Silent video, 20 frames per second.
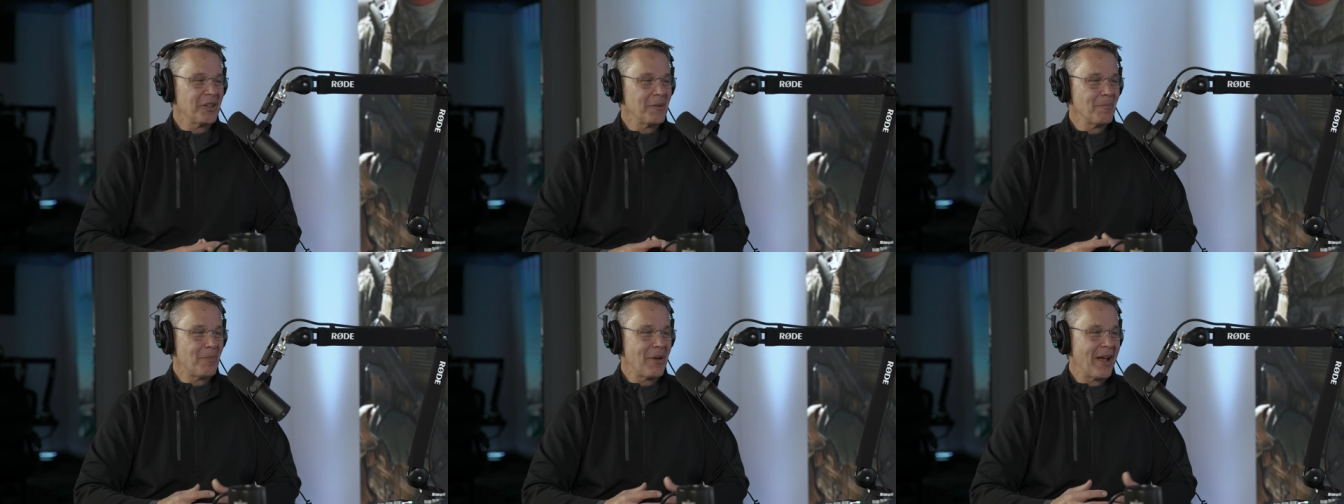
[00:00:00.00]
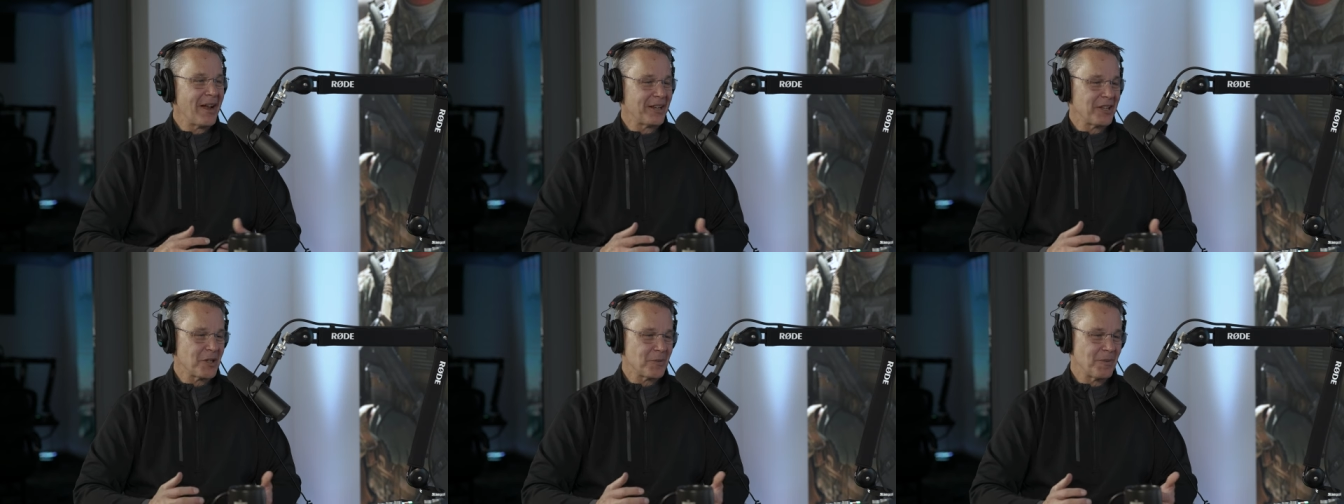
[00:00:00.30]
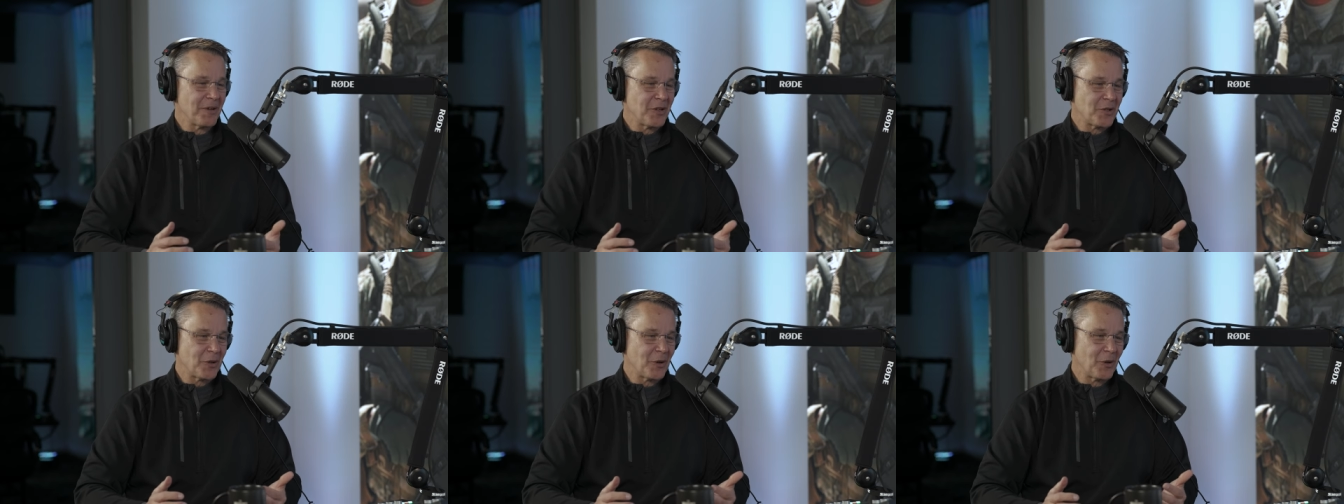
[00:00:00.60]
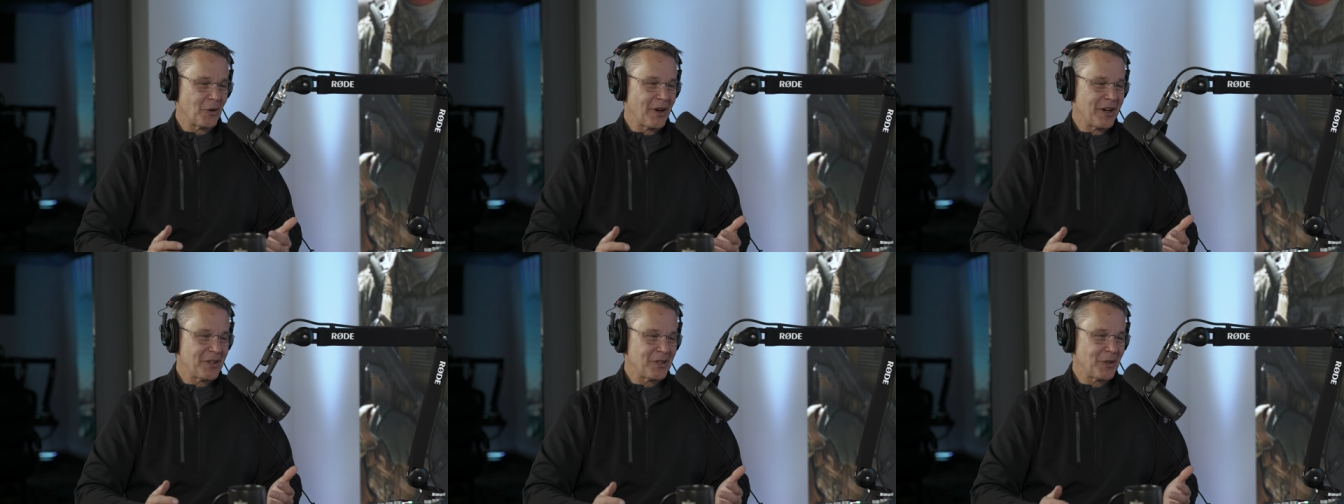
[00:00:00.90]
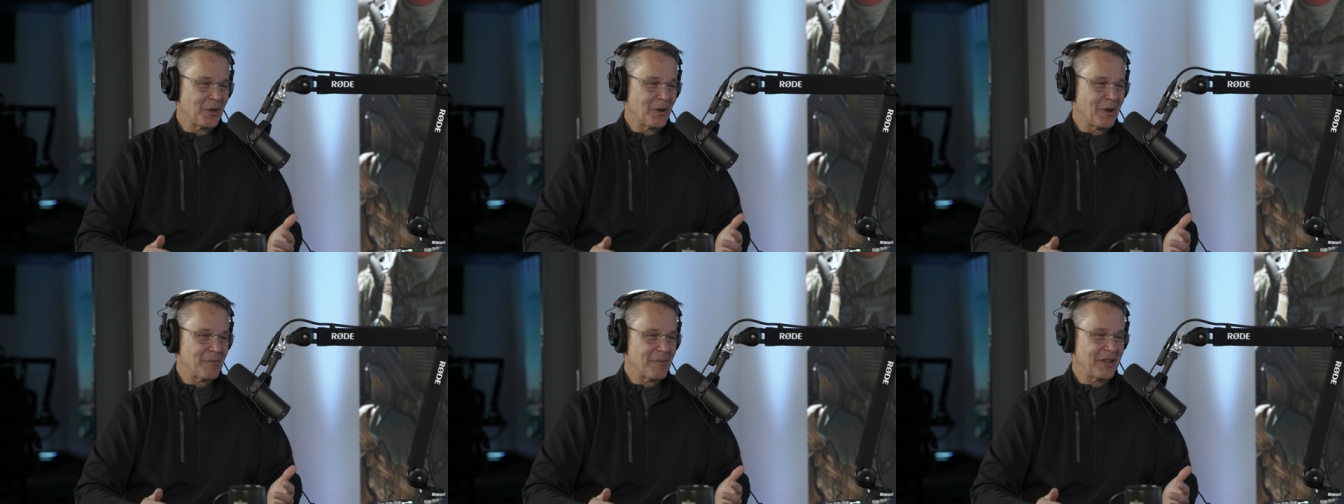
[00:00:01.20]
the impact has been so great
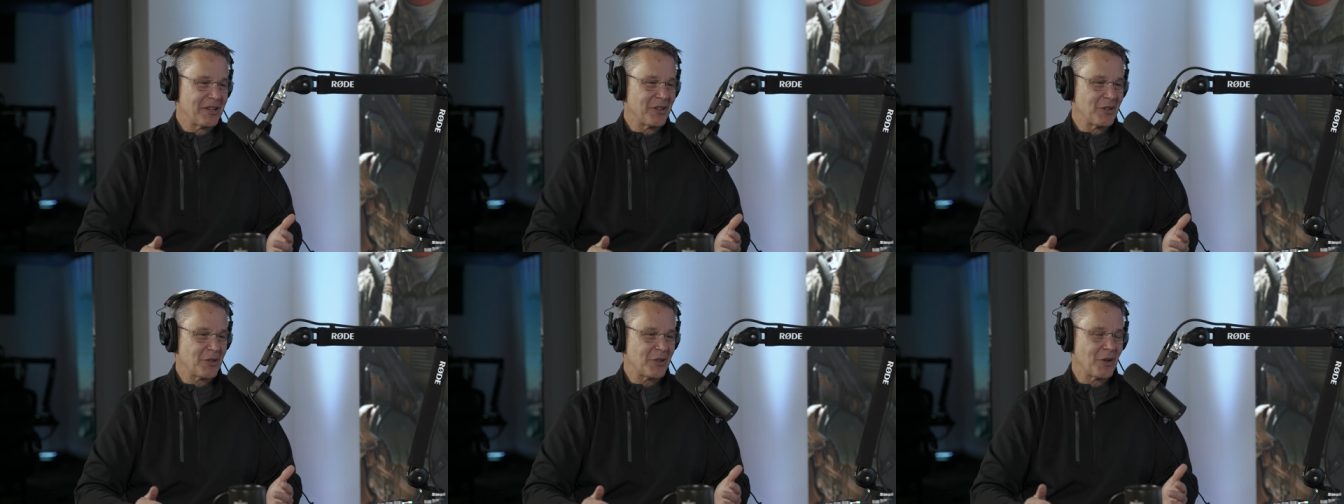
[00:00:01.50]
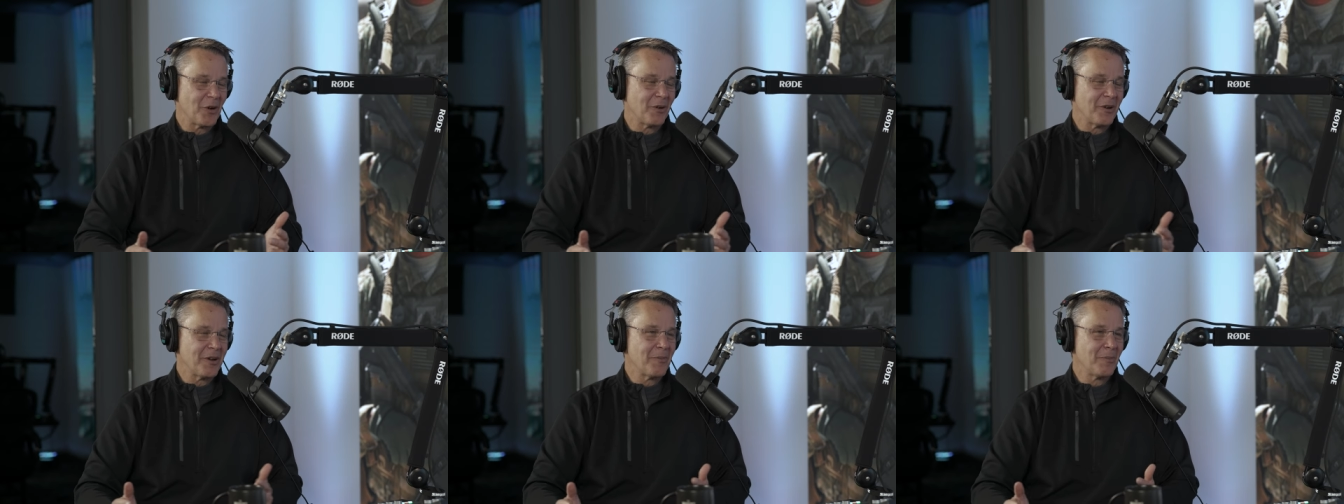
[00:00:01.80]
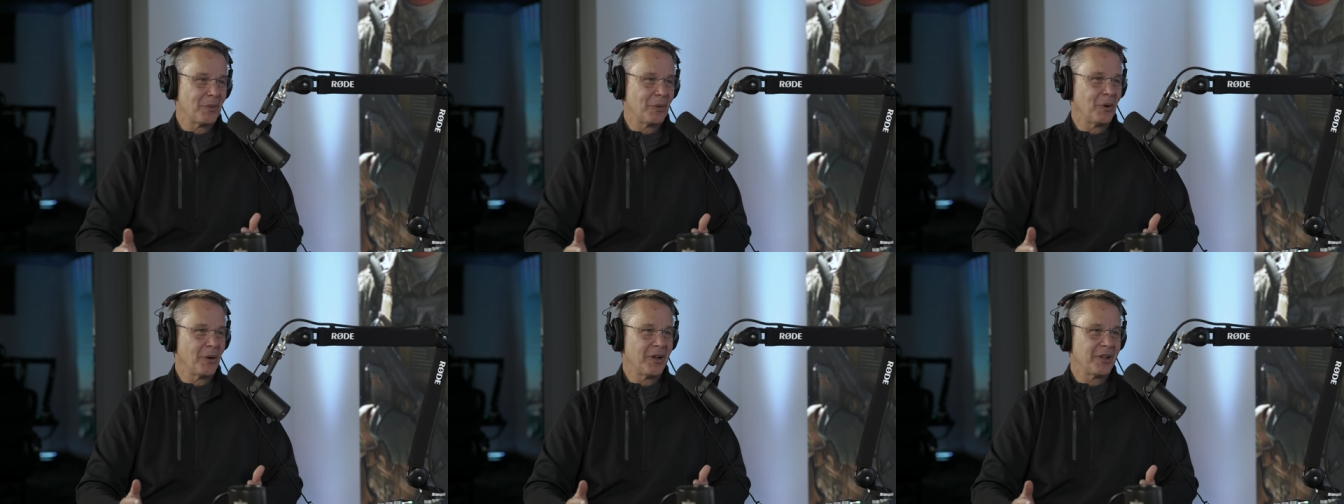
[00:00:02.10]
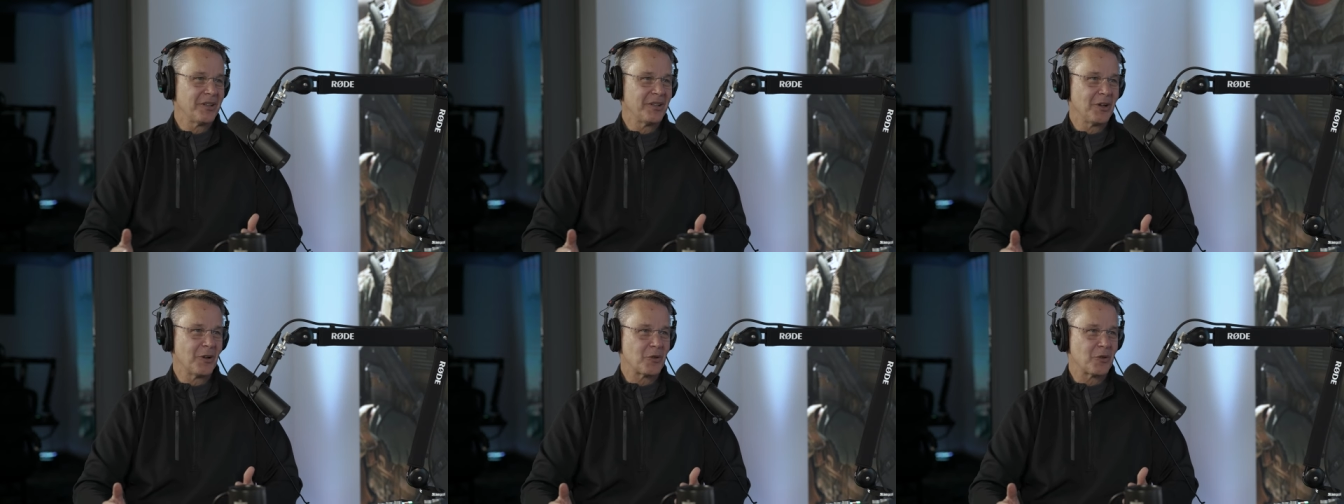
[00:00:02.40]
too. I mean, just your input,